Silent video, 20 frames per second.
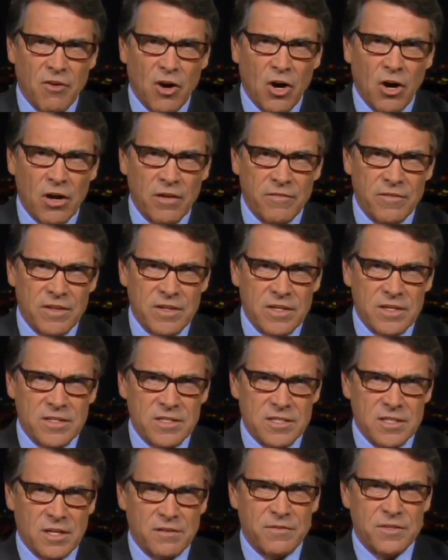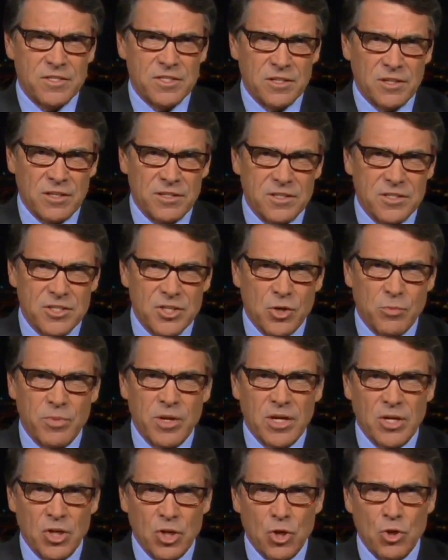of all of these facilities that are
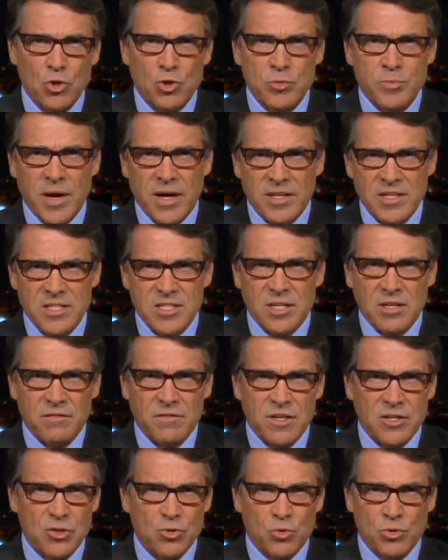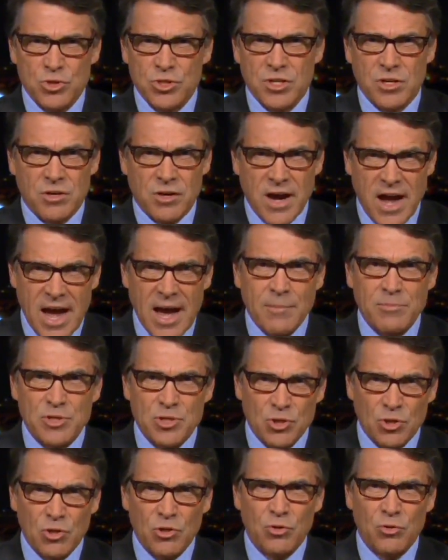being used by these individuals that are
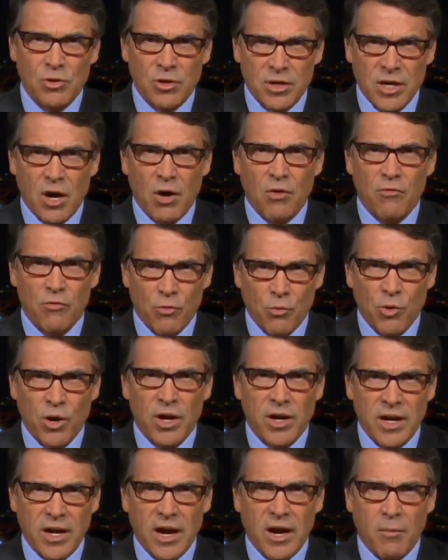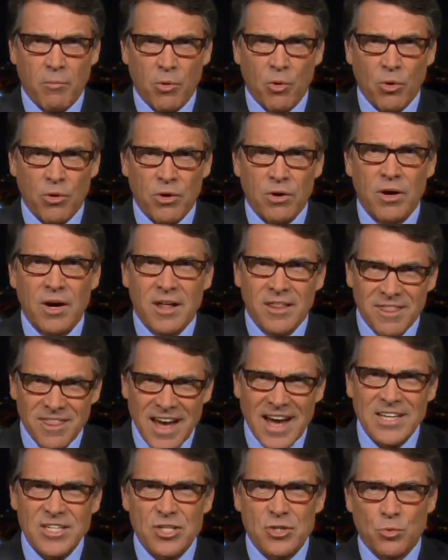absolutely overrunning our border.
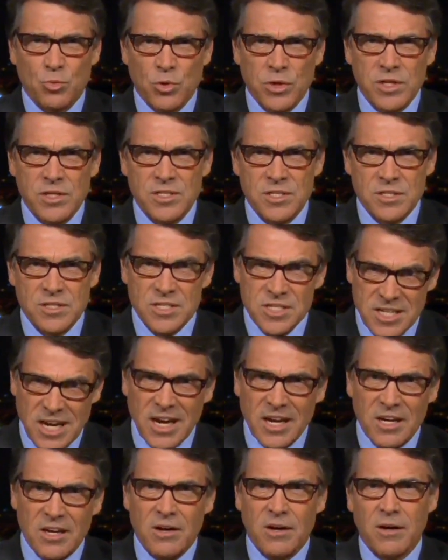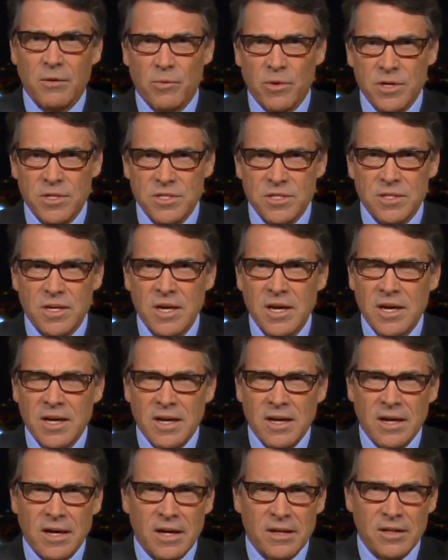That's the reason, secondary reason,
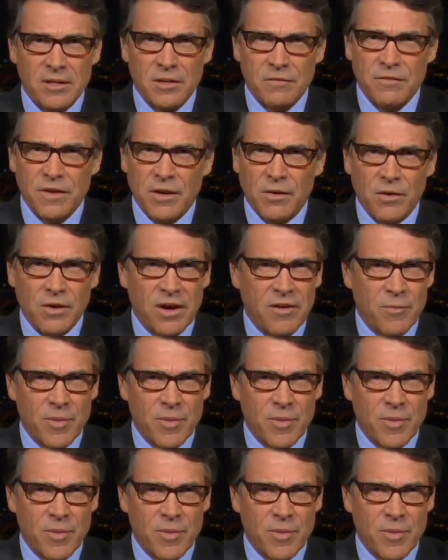that the federal